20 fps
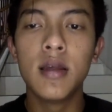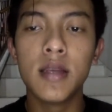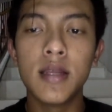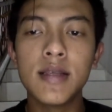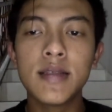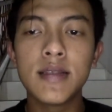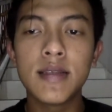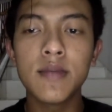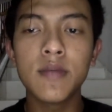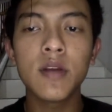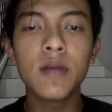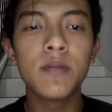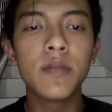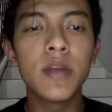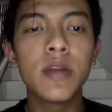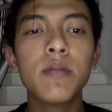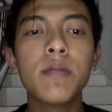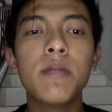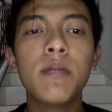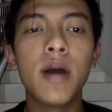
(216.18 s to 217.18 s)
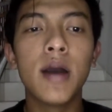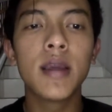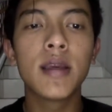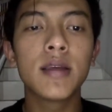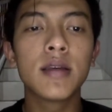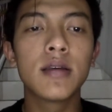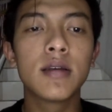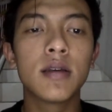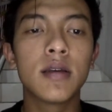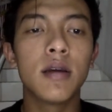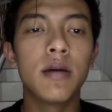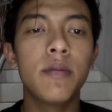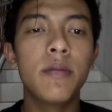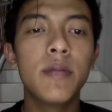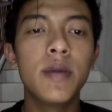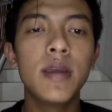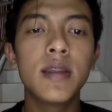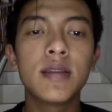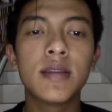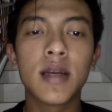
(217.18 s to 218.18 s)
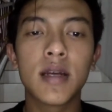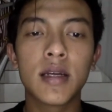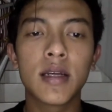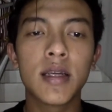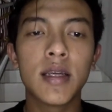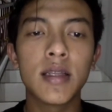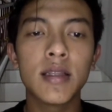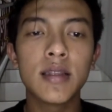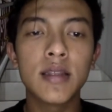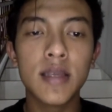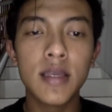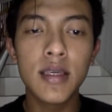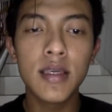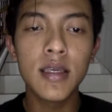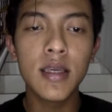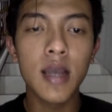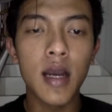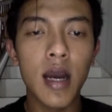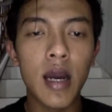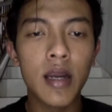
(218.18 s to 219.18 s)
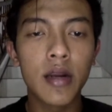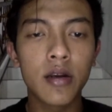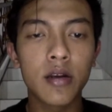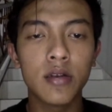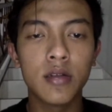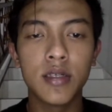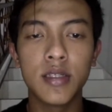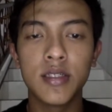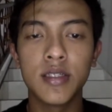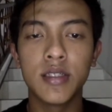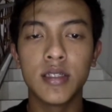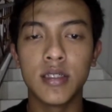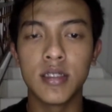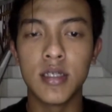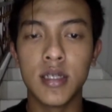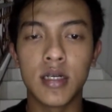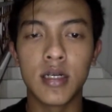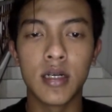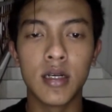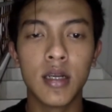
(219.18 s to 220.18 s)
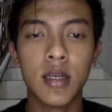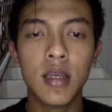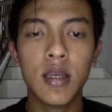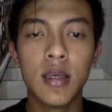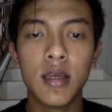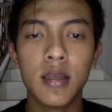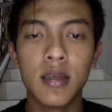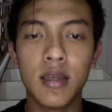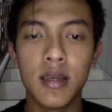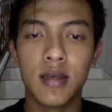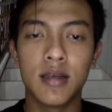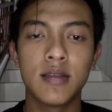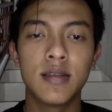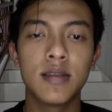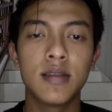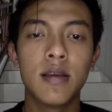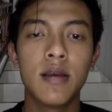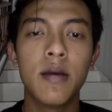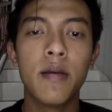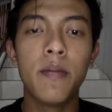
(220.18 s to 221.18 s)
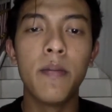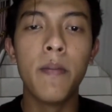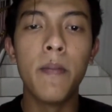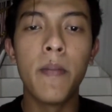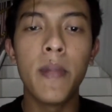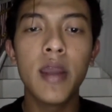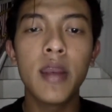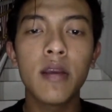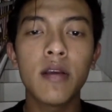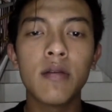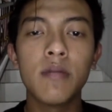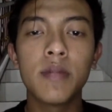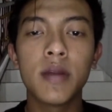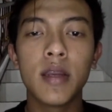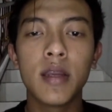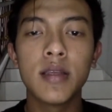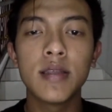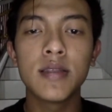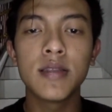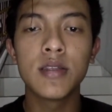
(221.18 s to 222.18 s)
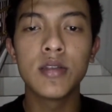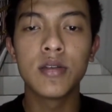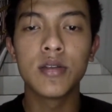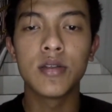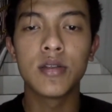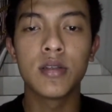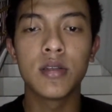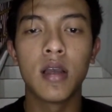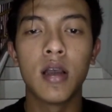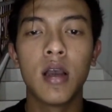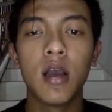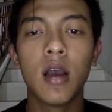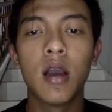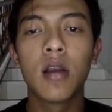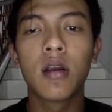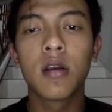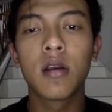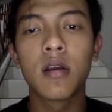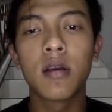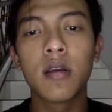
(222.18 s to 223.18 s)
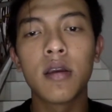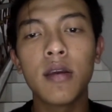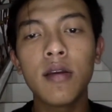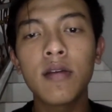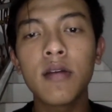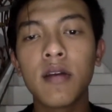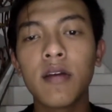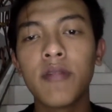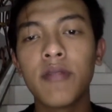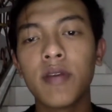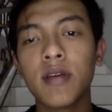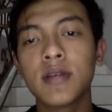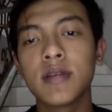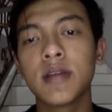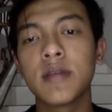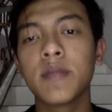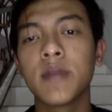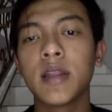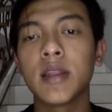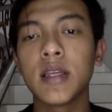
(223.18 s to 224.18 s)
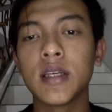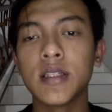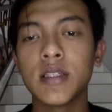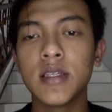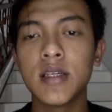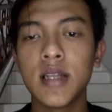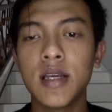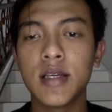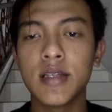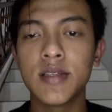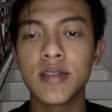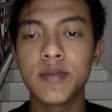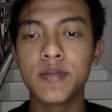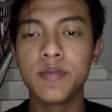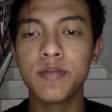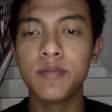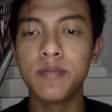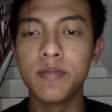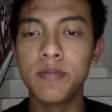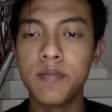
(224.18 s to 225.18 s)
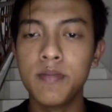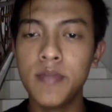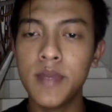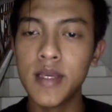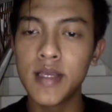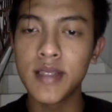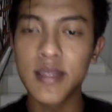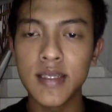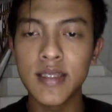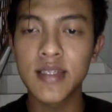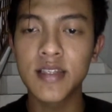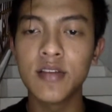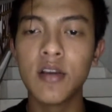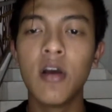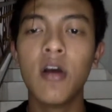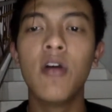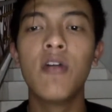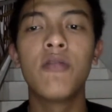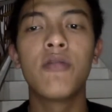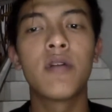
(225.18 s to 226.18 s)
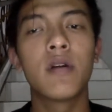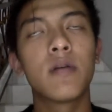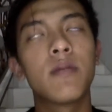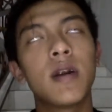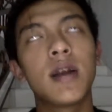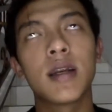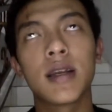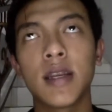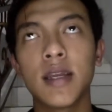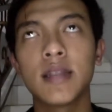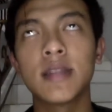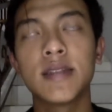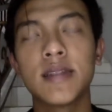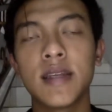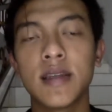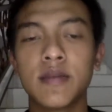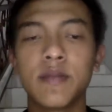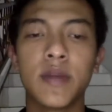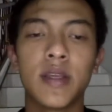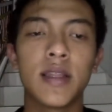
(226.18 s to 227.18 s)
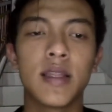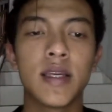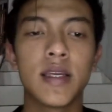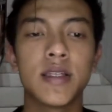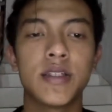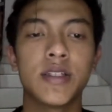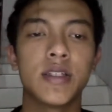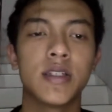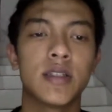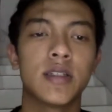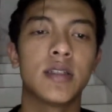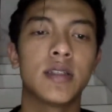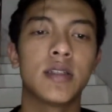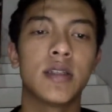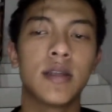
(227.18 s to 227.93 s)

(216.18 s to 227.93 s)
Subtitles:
the same company might be targeting air conditioner. Thus, many companies use geographic segmentation as basis for market segmentation.